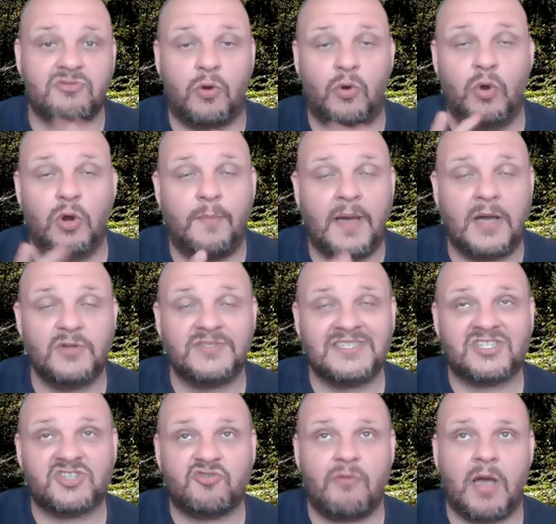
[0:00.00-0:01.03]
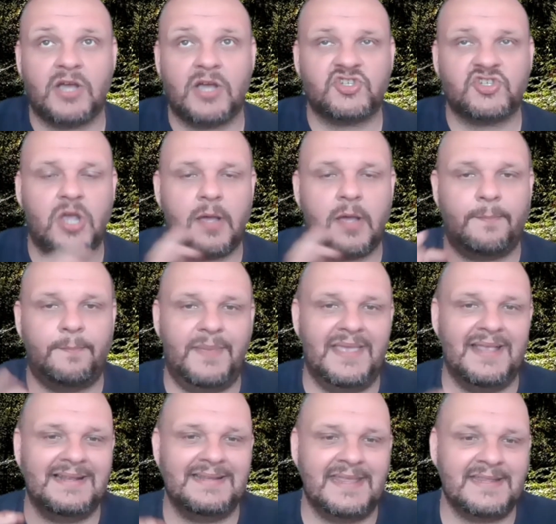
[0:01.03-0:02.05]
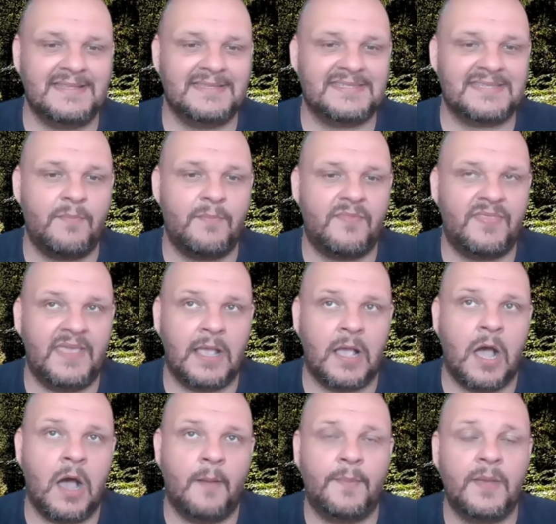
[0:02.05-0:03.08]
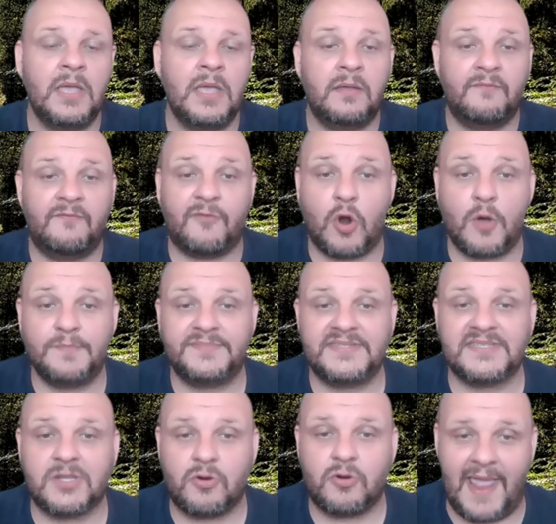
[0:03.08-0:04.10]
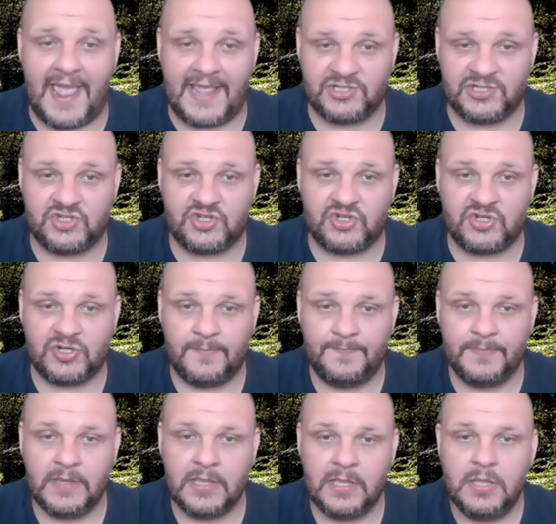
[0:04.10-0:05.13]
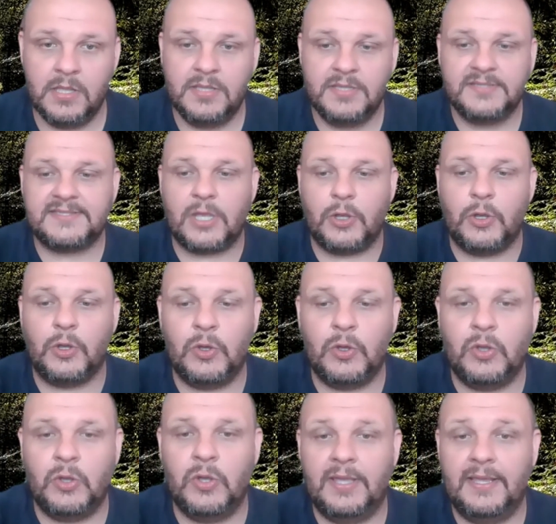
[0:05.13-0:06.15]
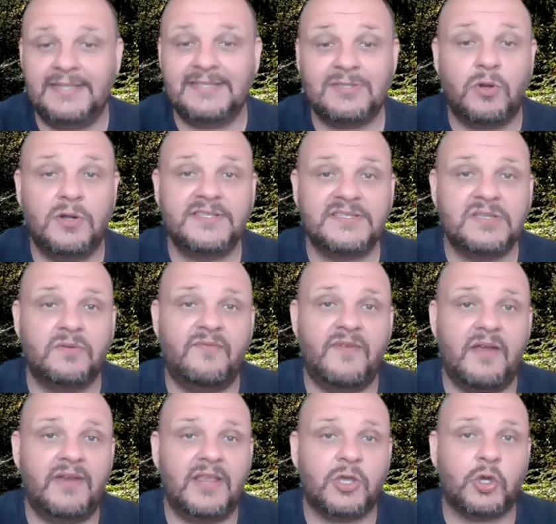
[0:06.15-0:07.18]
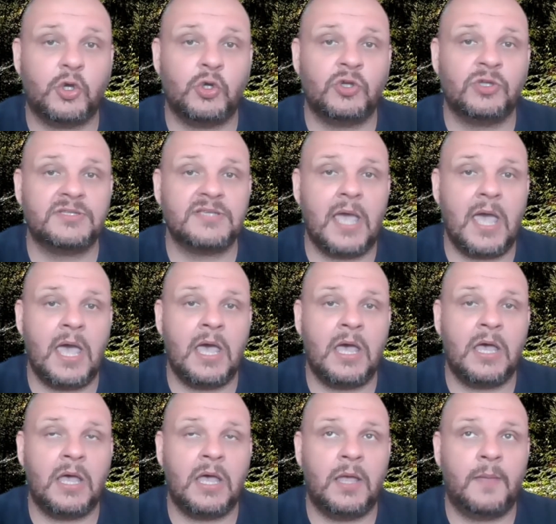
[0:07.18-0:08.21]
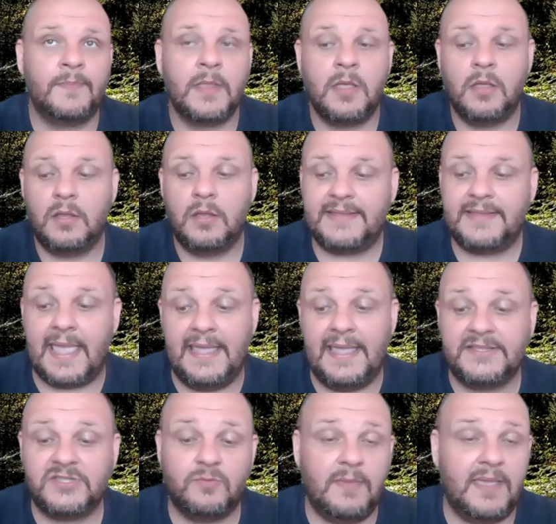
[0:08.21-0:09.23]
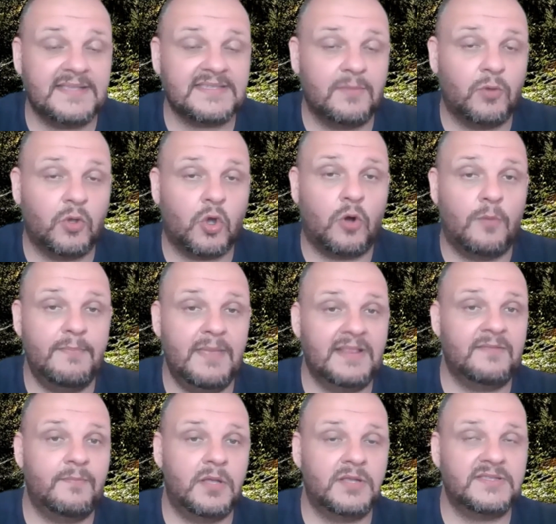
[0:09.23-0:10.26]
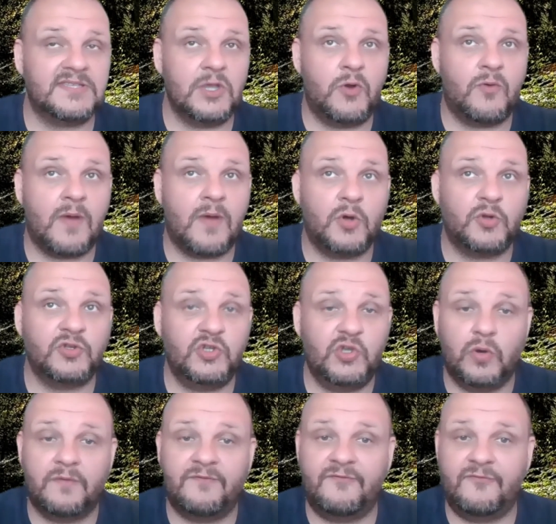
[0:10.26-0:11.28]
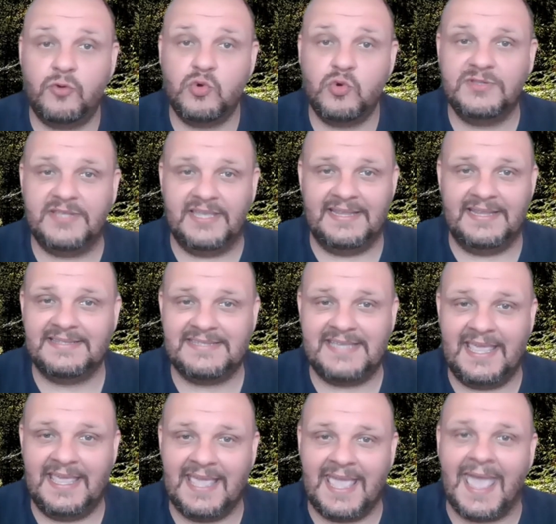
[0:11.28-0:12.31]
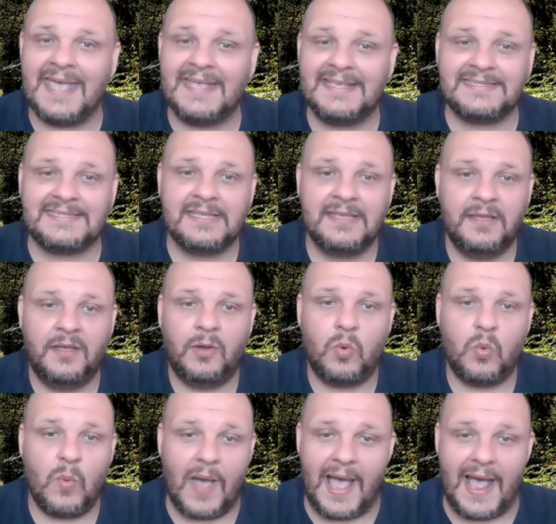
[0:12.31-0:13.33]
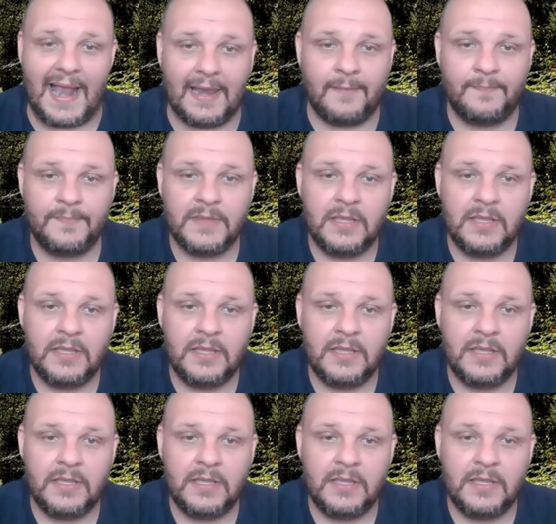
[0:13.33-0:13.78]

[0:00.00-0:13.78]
all about structure, building something up from scratch. So it's also very good um, day to make some commitment around your food intake as well.